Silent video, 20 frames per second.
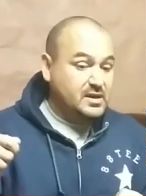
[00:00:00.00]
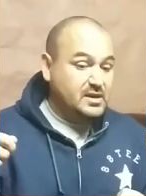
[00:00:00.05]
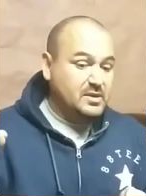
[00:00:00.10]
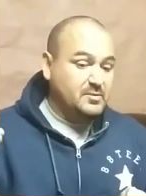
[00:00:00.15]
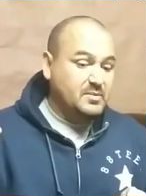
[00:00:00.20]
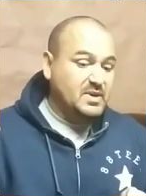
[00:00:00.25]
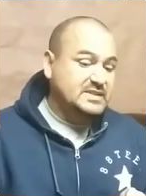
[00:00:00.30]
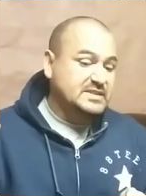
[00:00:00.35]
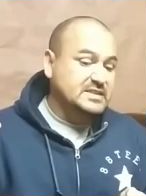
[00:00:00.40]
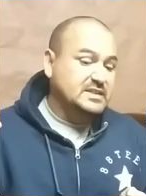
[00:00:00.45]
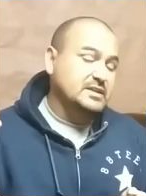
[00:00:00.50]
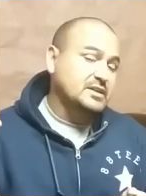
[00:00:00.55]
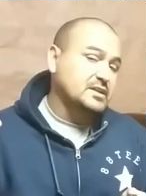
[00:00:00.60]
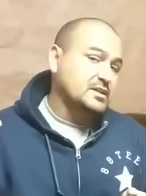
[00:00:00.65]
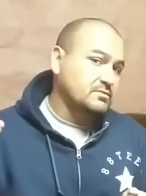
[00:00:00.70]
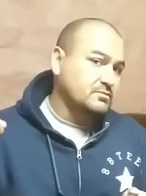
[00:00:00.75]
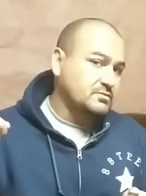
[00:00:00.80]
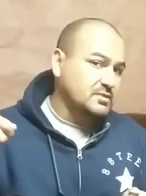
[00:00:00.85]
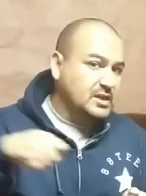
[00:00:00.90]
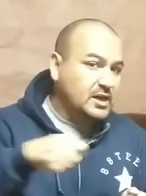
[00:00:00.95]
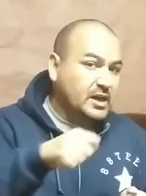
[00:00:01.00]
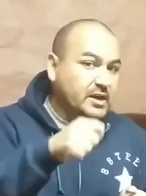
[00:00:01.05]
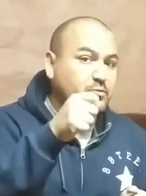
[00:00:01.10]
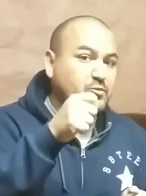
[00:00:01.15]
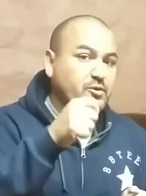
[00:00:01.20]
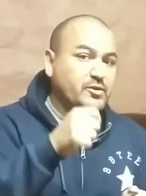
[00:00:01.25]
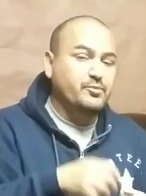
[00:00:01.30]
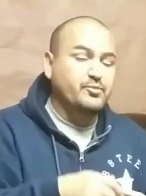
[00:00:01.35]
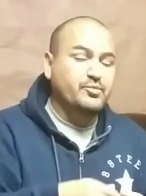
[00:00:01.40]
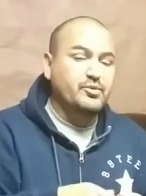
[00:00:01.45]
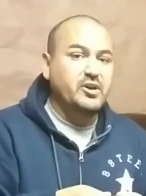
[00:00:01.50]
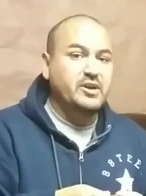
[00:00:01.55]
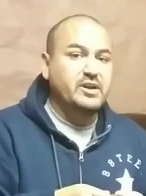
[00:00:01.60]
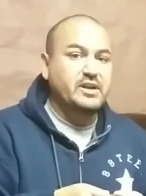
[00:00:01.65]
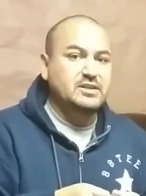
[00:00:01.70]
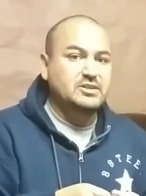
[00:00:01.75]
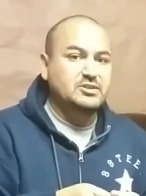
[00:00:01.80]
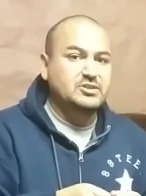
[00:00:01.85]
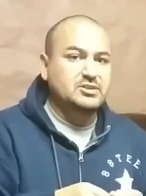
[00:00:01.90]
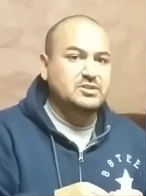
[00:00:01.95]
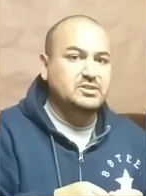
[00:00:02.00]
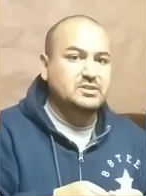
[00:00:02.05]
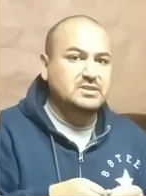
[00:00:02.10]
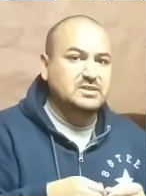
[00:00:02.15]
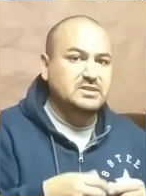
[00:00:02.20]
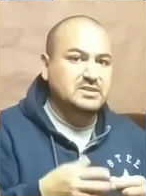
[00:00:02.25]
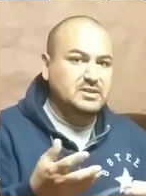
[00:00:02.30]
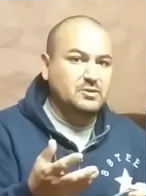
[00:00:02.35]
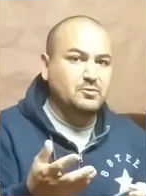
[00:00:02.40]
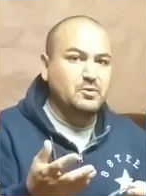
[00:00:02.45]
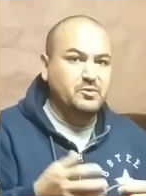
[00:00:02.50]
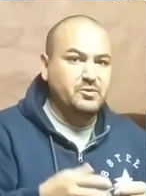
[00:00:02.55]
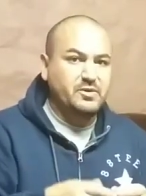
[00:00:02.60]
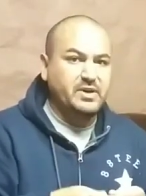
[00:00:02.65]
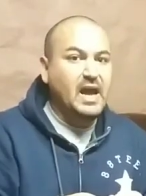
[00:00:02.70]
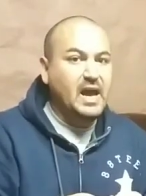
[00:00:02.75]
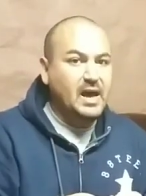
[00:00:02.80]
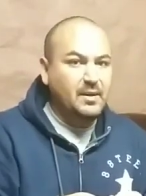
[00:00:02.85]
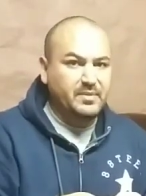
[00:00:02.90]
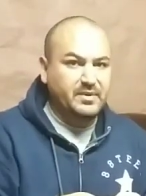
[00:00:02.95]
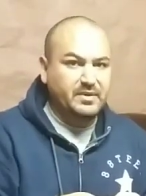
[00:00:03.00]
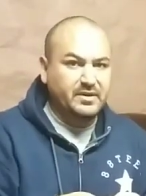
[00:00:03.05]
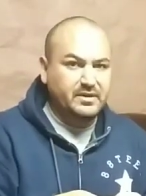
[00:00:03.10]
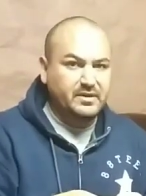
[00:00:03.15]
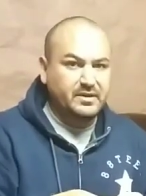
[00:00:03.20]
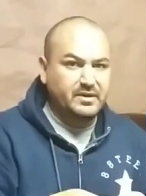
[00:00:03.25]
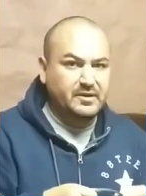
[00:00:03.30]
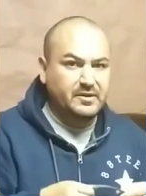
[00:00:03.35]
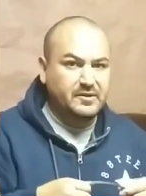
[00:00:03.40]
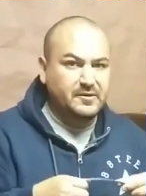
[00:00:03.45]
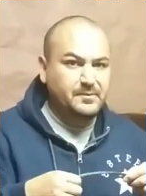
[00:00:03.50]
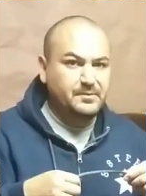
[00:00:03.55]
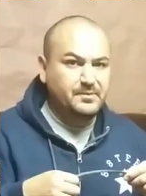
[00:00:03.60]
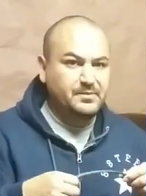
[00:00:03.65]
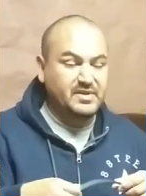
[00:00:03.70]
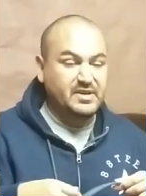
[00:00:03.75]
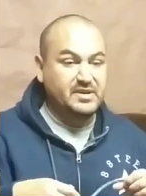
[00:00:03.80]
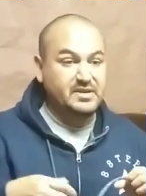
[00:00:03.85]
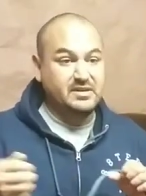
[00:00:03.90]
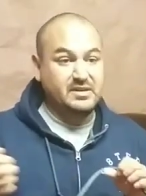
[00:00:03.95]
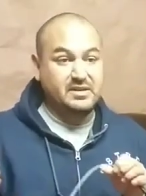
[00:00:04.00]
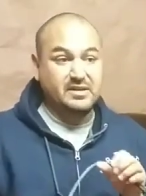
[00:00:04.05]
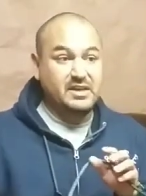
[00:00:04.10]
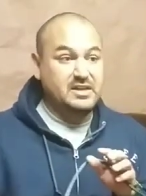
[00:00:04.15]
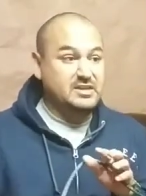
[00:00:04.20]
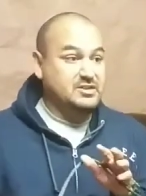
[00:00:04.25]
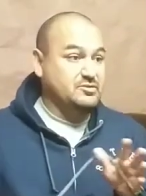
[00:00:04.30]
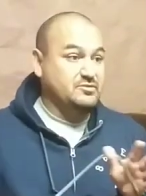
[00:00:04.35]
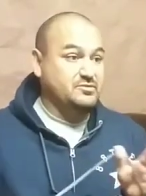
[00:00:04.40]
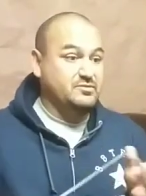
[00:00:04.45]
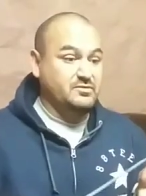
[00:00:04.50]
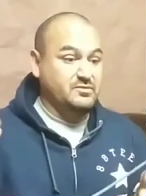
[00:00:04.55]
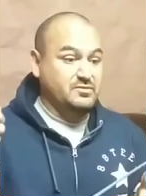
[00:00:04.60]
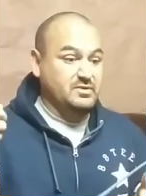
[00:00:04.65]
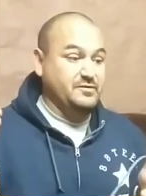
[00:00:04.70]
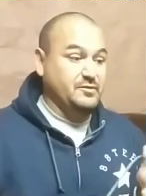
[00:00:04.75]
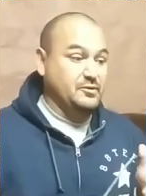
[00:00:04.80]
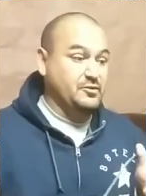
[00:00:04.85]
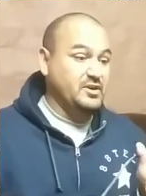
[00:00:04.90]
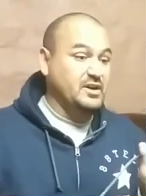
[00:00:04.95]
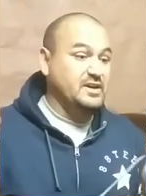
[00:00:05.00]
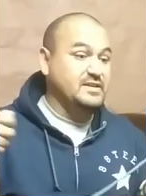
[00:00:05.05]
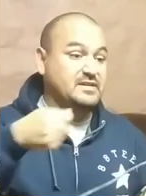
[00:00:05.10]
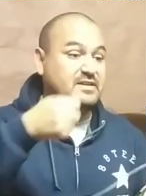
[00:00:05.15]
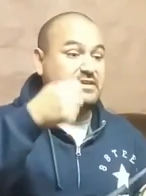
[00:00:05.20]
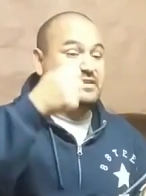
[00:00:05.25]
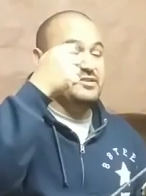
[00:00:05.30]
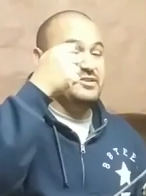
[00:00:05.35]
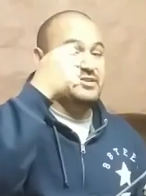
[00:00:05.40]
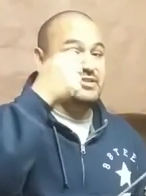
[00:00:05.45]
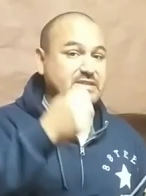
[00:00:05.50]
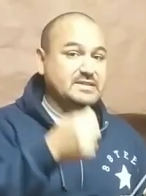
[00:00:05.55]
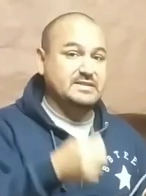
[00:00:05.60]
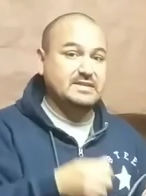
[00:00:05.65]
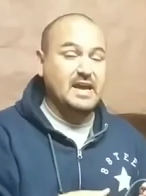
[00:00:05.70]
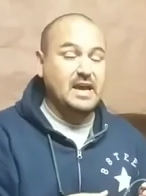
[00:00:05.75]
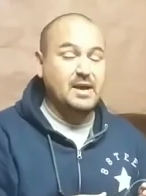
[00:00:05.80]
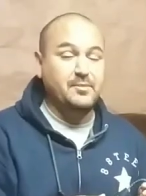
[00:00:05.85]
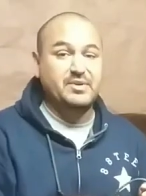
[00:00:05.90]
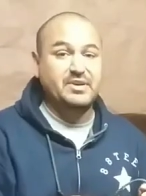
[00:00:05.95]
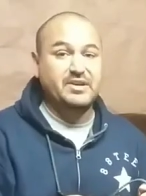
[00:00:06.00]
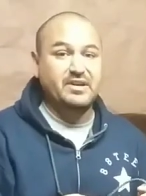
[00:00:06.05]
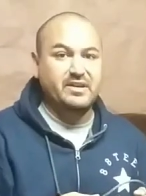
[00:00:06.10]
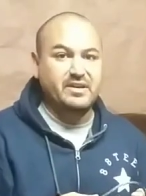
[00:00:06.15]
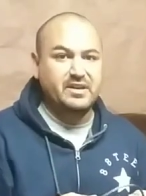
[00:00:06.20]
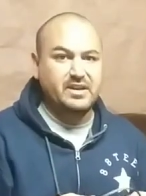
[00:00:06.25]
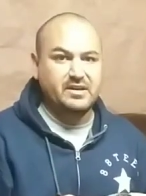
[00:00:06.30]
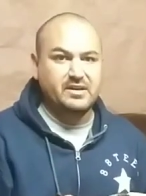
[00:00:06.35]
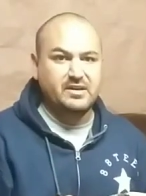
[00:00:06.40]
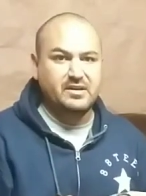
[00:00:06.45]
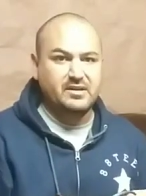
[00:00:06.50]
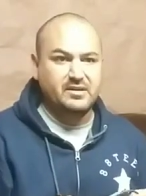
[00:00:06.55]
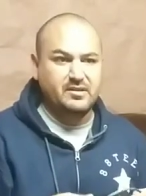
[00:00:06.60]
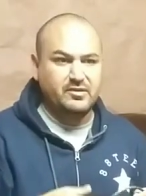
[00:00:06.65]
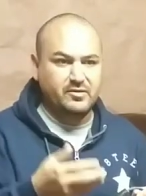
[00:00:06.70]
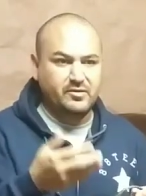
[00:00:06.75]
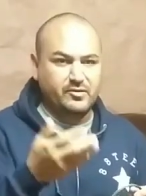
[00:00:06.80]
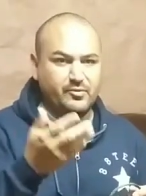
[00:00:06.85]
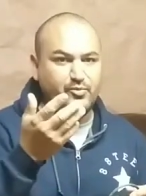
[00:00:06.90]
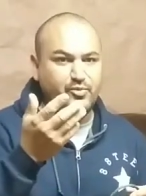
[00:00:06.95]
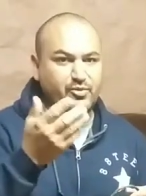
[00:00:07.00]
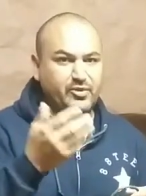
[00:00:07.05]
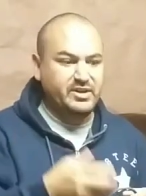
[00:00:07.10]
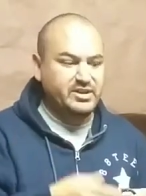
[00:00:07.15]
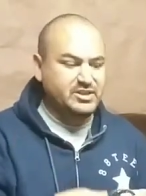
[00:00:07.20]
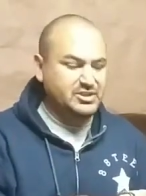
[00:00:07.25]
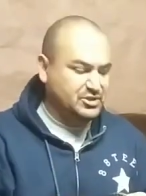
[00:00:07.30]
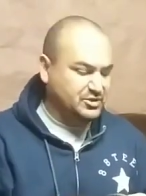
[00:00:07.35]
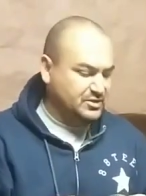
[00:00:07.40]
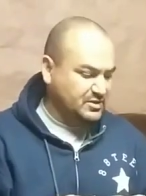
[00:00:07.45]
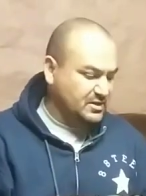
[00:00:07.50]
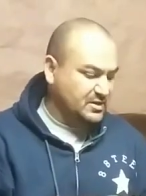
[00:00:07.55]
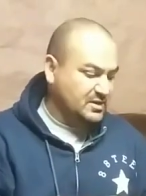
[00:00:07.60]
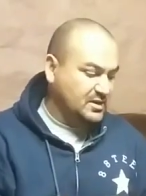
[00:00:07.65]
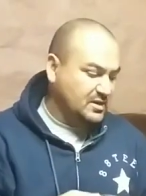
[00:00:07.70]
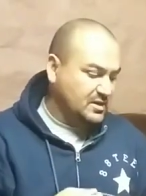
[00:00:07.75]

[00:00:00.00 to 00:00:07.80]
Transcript: you basically cut them with a broadhead just to see what would happen, you know, in case if you're hunting and you just happen to nick your bridge.